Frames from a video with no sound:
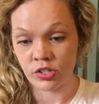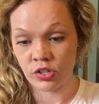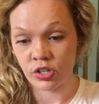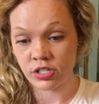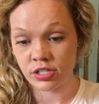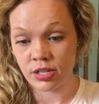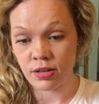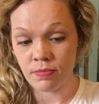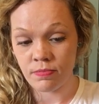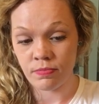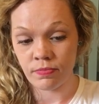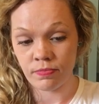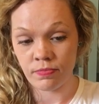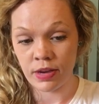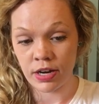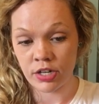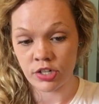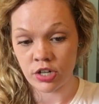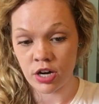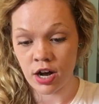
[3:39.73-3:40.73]
So there's some
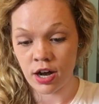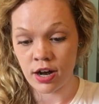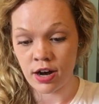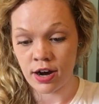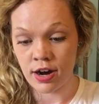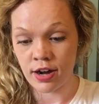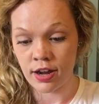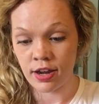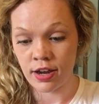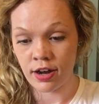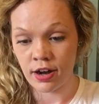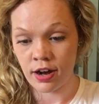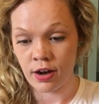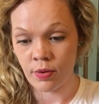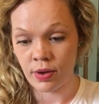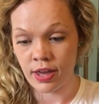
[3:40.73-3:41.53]
major arcana here.